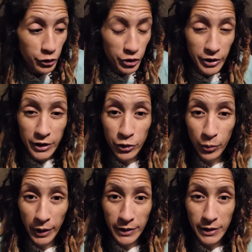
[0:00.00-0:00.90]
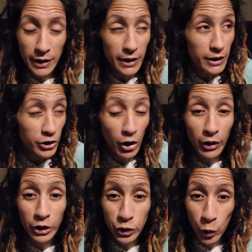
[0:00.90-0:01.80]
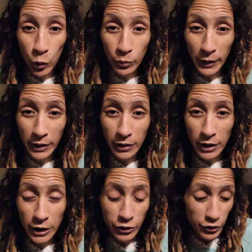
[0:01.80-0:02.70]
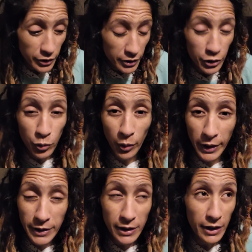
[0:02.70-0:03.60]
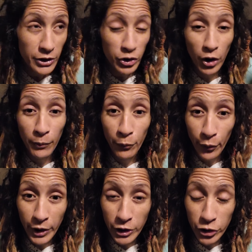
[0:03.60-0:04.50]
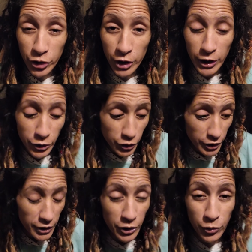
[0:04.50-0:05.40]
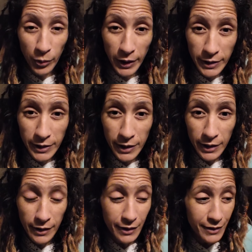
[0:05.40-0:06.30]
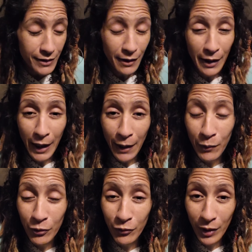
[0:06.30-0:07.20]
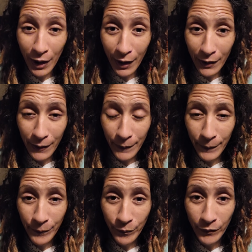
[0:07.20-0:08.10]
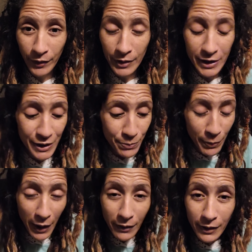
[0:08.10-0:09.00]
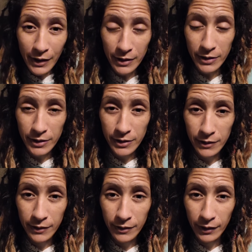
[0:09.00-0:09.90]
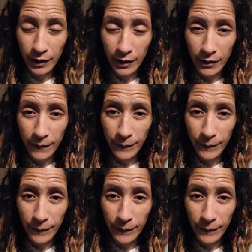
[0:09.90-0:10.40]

Jesus Christ is our atonement. Jesus Christ is our bridge. Jesus Christ is the Lamb of God, spotless. Okay?